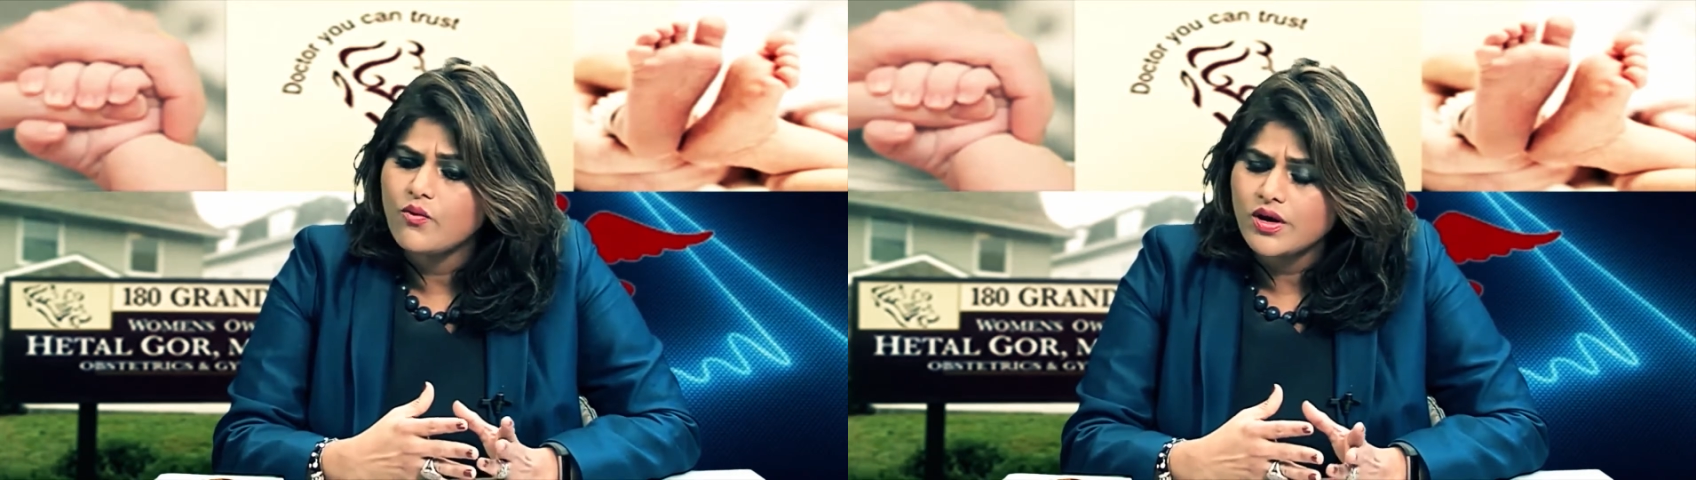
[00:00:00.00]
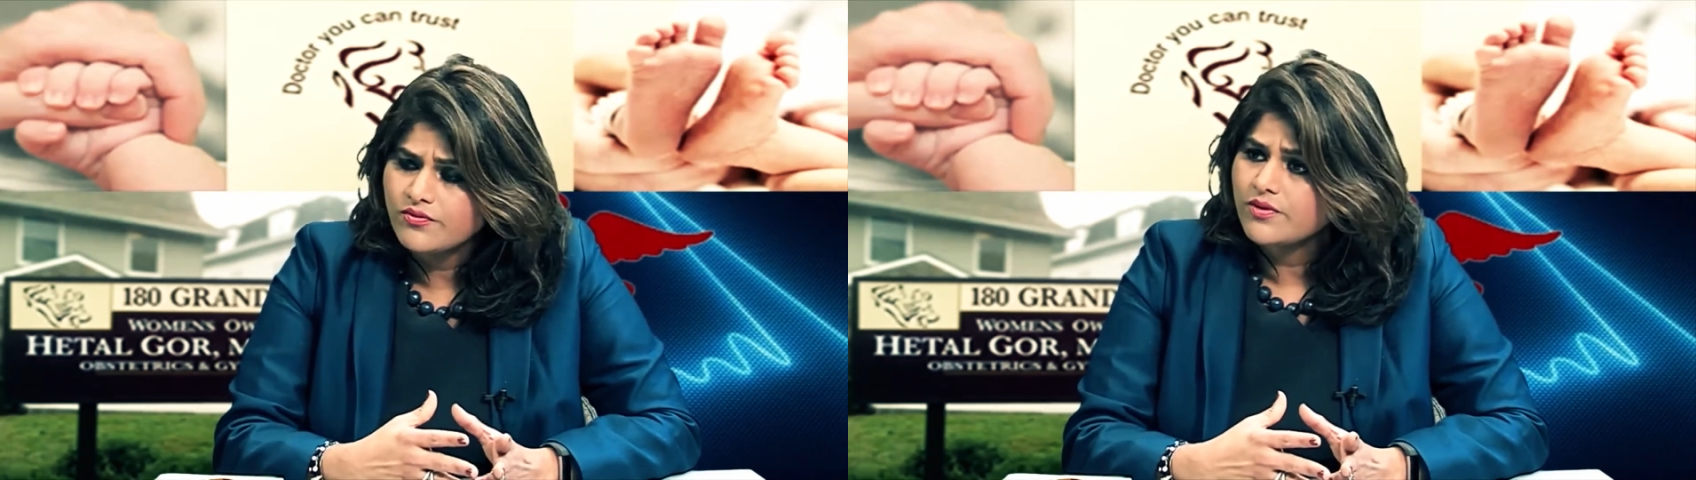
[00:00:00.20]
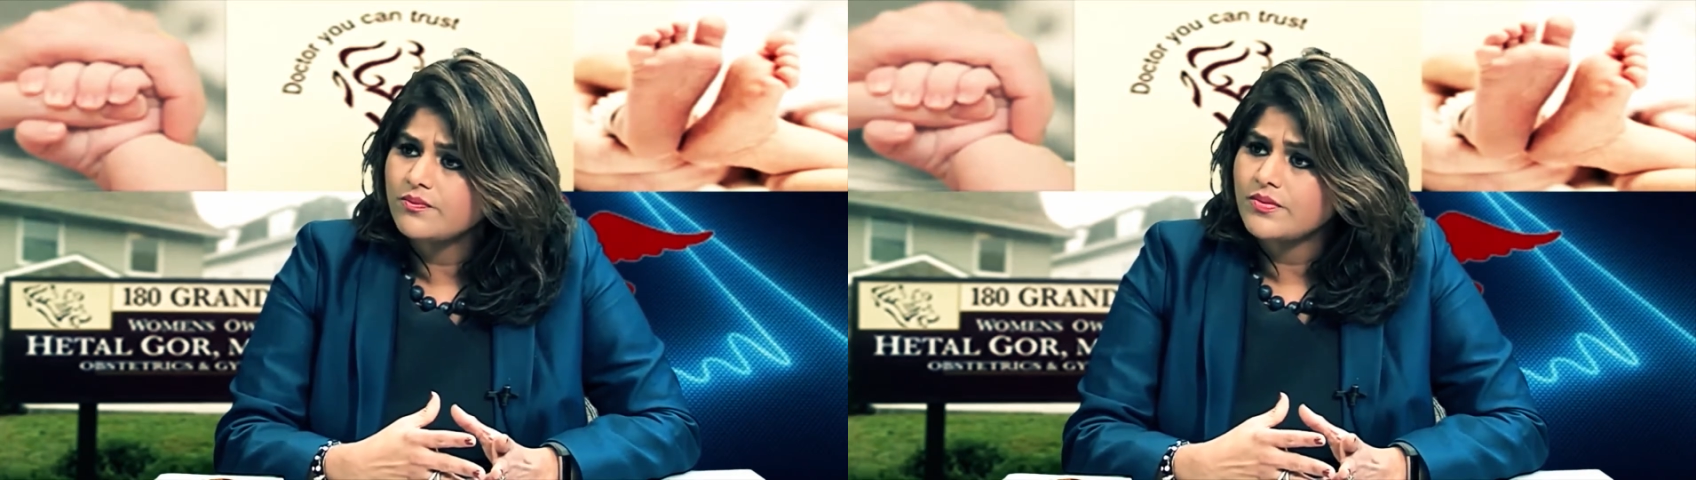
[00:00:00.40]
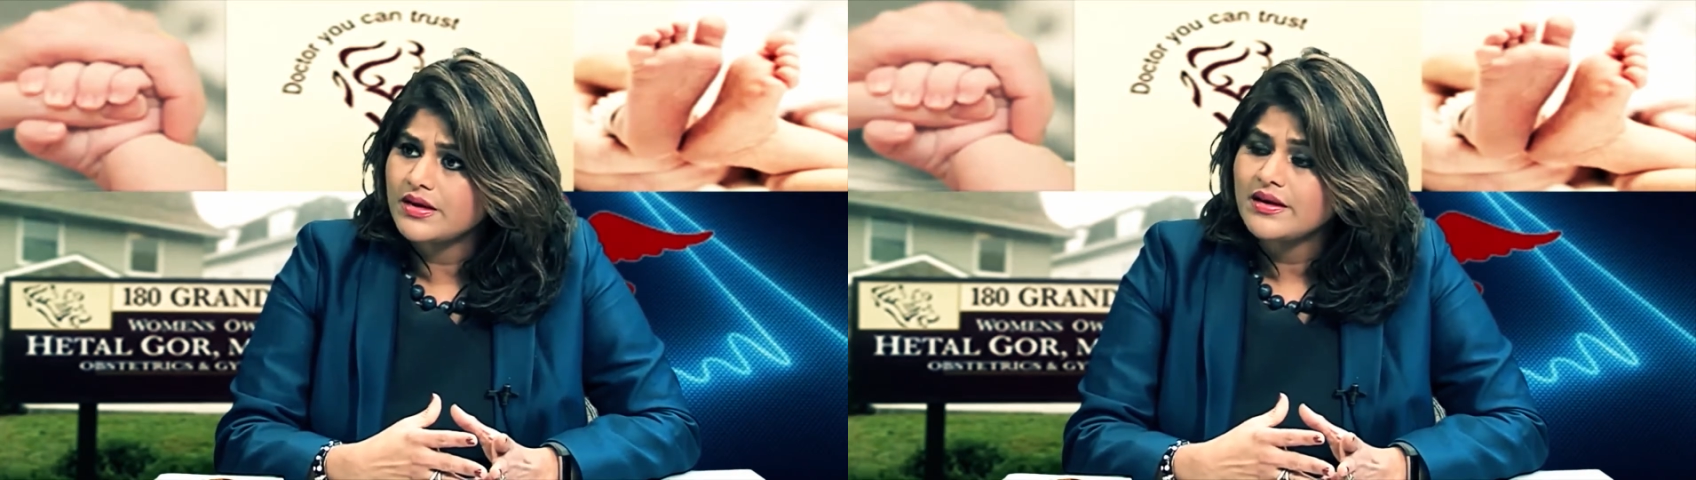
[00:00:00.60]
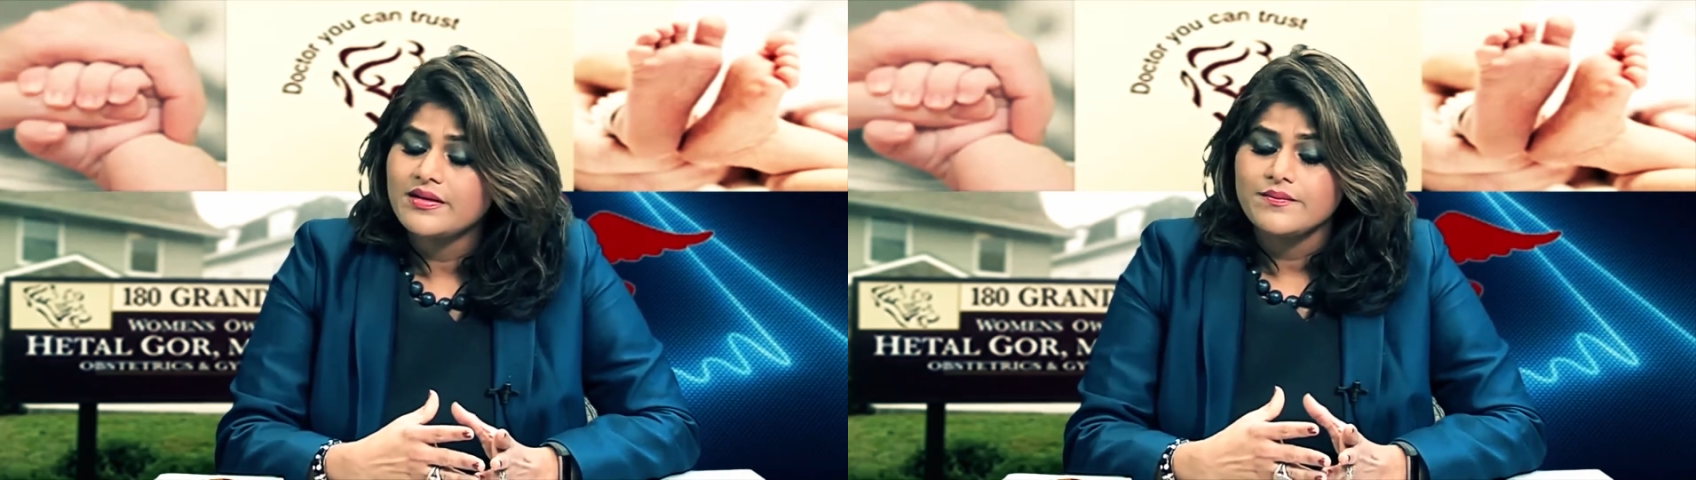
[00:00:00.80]
whatever
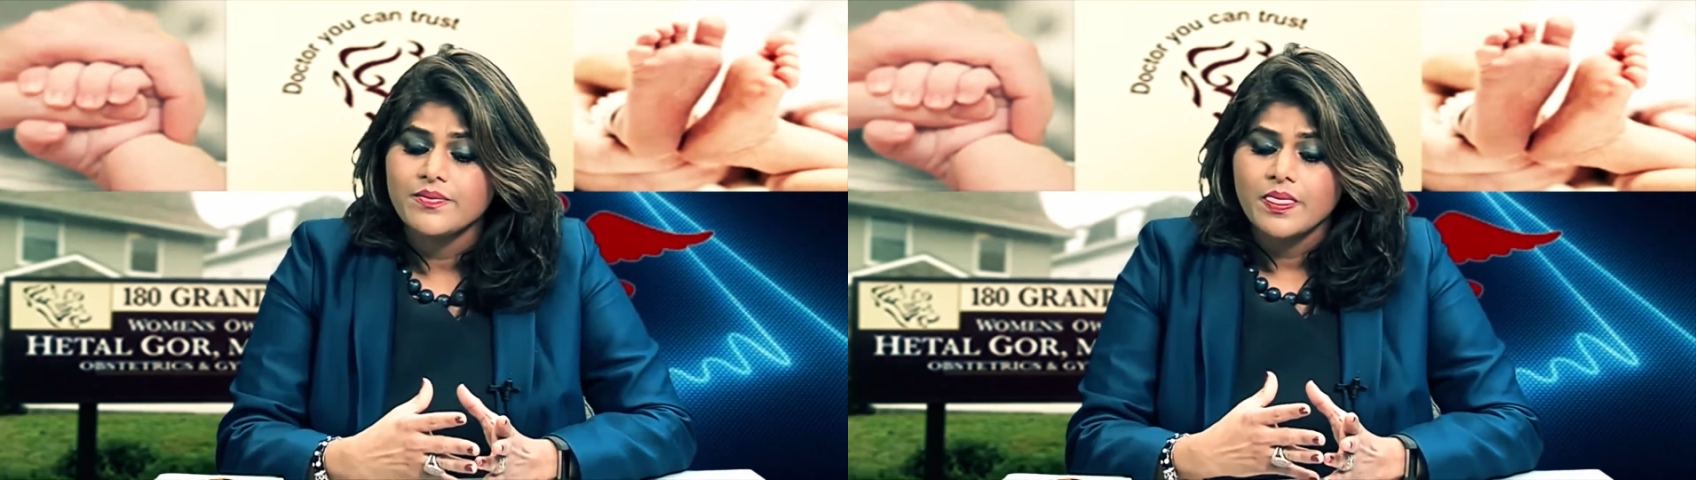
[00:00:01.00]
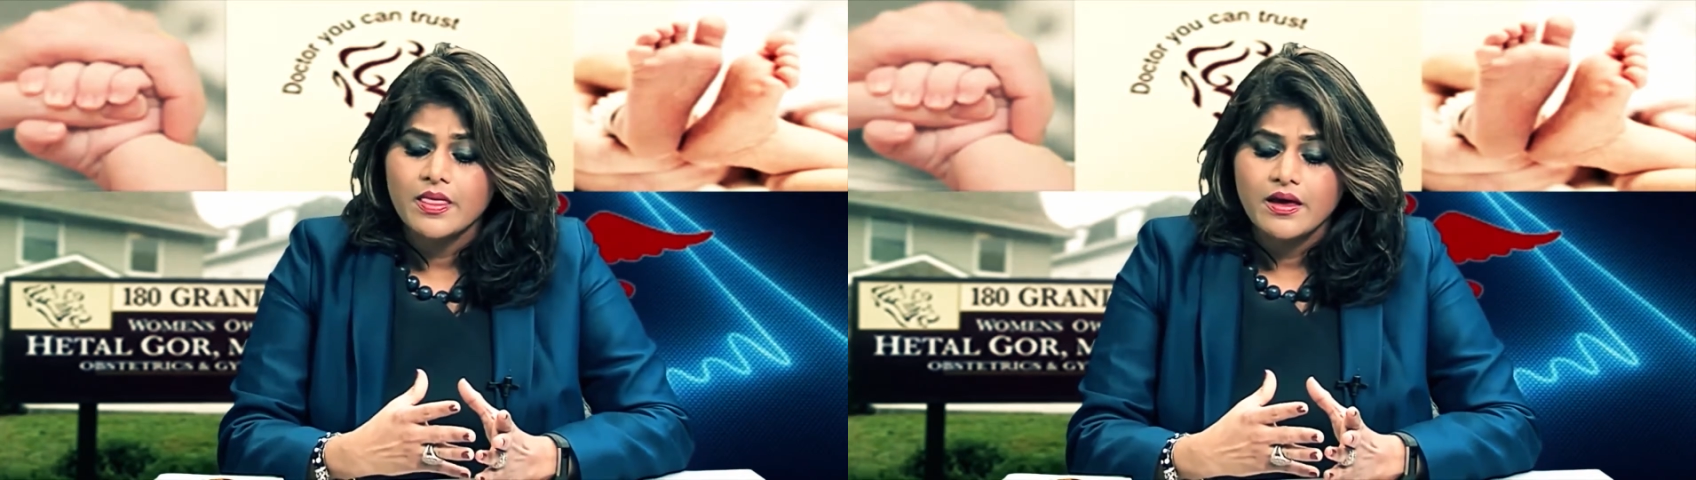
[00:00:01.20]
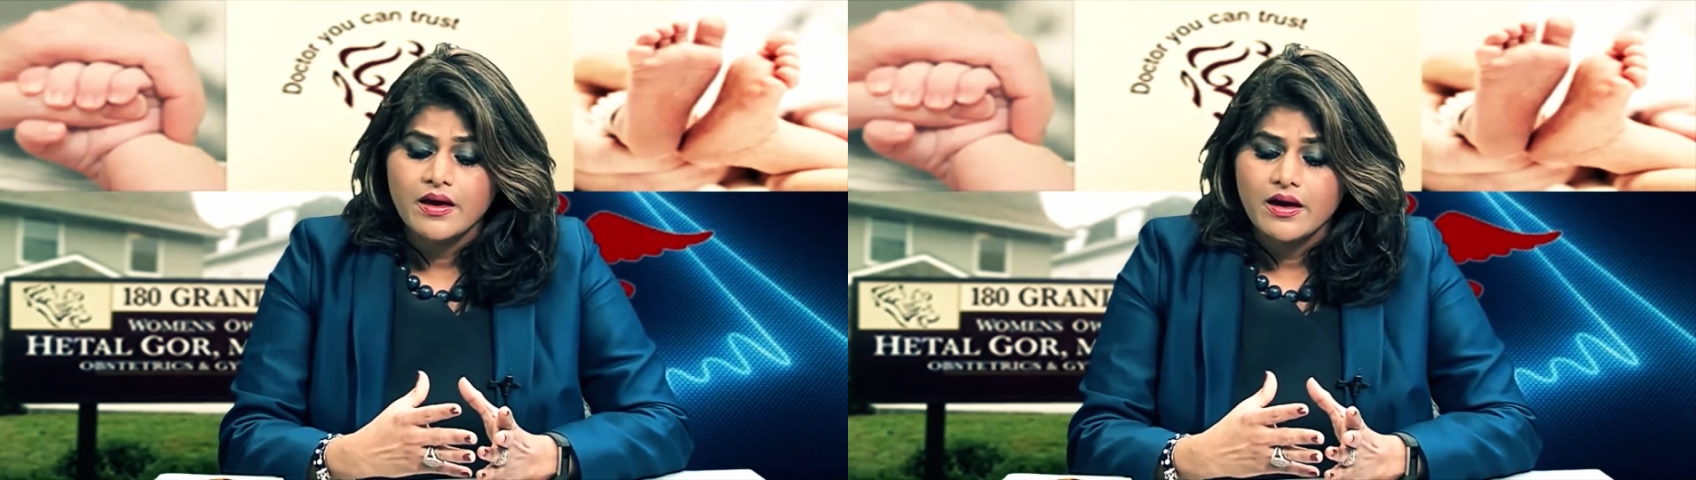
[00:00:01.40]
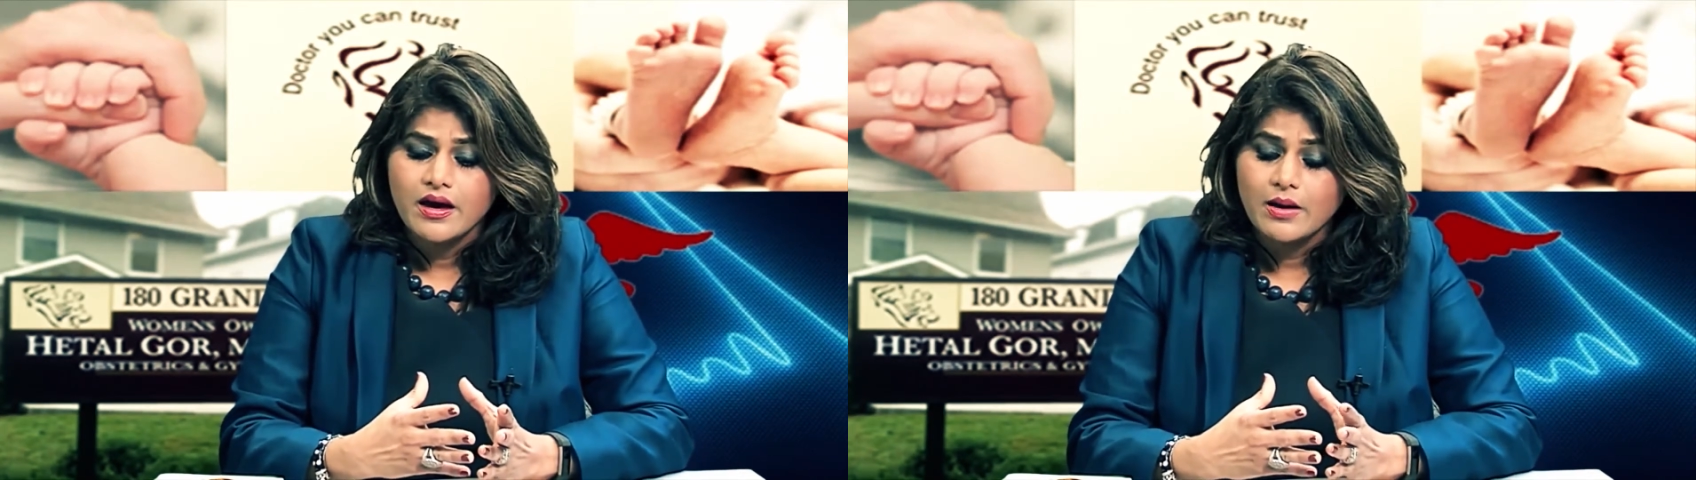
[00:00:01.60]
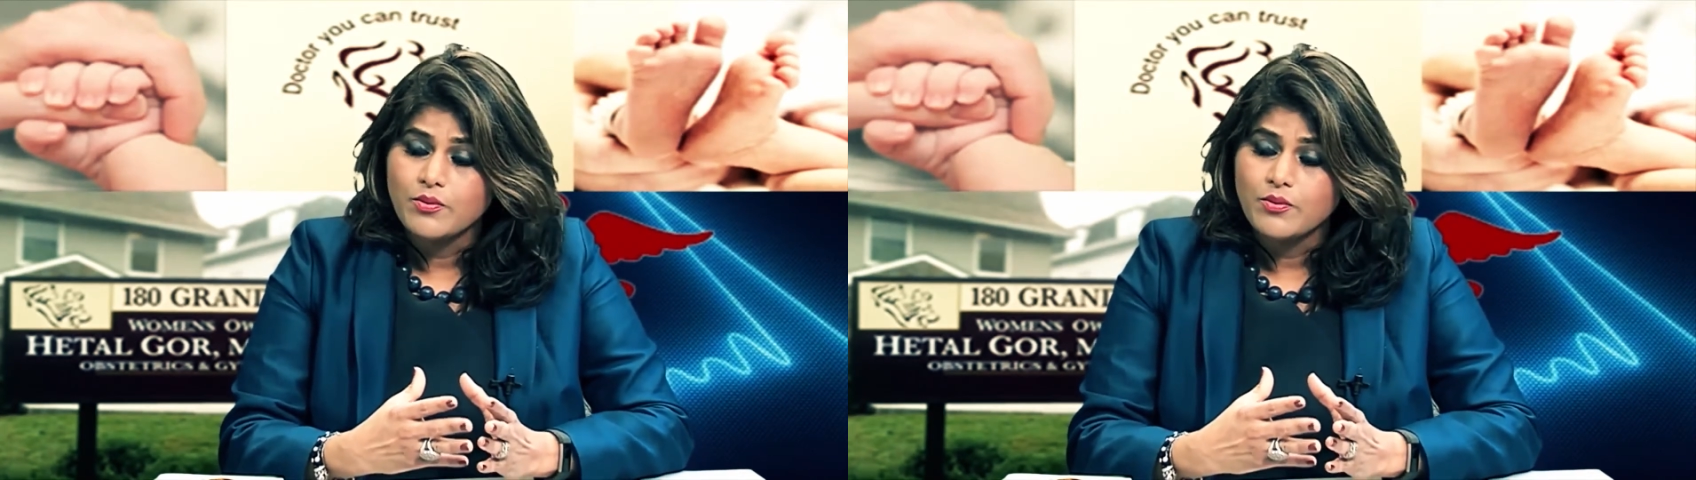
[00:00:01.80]
our